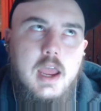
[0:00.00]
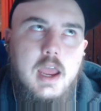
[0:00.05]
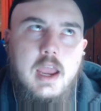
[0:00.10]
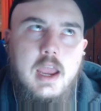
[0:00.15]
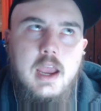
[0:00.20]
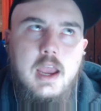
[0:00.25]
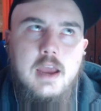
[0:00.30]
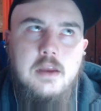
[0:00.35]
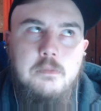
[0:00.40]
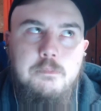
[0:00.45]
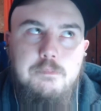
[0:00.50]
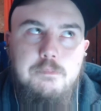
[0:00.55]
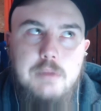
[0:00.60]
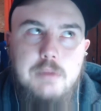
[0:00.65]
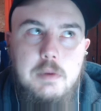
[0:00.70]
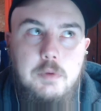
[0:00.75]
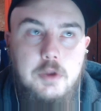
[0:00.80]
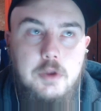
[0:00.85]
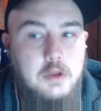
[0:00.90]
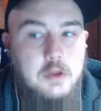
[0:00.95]
And
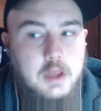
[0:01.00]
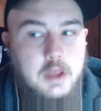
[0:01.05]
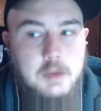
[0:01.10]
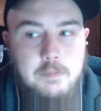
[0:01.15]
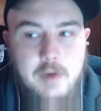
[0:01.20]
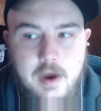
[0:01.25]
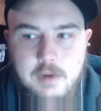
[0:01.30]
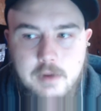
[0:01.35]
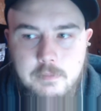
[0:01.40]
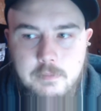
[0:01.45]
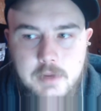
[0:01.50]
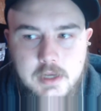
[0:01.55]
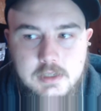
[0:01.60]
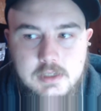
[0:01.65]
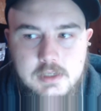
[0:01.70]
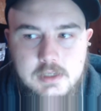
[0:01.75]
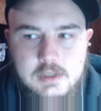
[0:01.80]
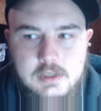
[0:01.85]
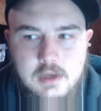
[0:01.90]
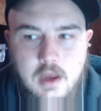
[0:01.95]
people don't like Biden
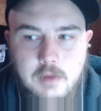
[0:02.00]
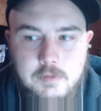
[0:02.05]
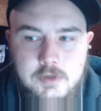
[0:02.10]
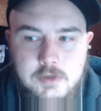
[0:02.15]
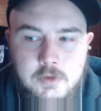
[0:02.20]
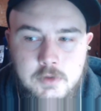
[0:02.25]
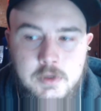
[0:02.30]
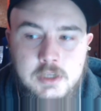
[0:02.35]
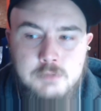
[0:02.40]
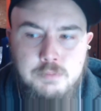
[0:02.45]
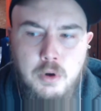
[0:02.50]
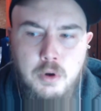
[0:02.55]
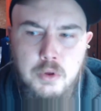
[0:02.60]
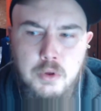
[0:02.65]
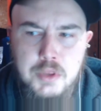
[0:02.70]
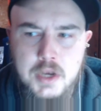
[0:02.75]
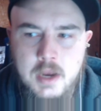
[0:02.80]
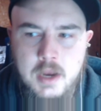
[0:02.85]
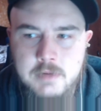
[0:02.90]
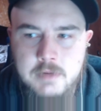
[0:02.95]
because he's inept. So he's
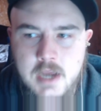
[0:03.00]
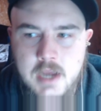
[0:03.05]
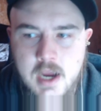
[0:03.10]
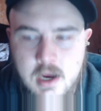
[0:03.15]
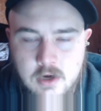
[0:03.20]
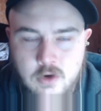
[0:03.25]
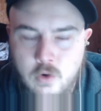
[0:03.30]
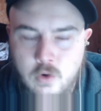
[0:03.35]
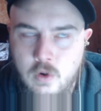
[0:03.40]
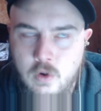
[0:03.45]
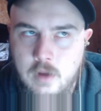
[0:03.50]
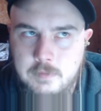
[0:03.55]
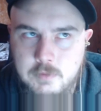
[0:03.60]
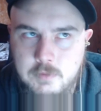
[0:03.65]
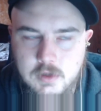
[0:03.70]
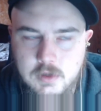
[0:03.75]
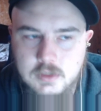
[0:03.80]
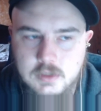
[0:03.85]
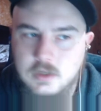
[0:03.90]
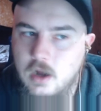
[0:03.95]
both inept and corrupt,
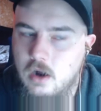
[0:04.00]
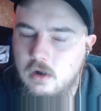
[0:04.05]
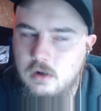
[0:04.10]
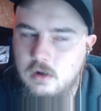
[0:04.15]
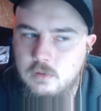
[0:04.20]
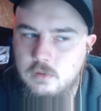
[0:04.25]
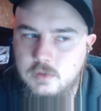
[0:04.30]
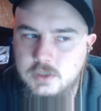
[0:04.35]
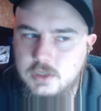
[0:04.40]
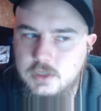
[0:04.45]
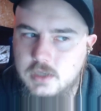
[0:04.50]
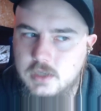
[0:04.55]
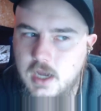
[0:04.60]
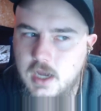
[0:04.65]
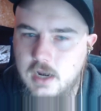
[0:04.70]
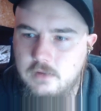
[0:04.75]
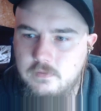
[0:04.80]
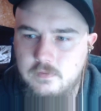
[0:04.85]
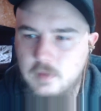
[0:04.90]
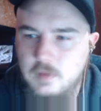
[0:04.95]
whereas Carter was just
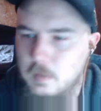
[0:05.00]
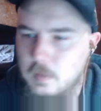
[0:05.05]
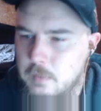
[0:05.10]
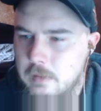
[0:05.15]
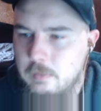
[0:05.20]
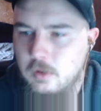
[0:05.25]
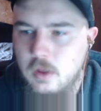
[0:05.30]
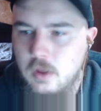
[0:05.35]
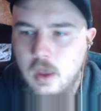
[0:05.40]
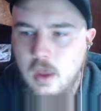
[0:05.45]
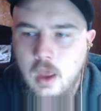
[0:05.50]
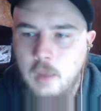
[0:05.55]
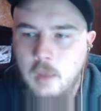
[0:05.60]
kind of like people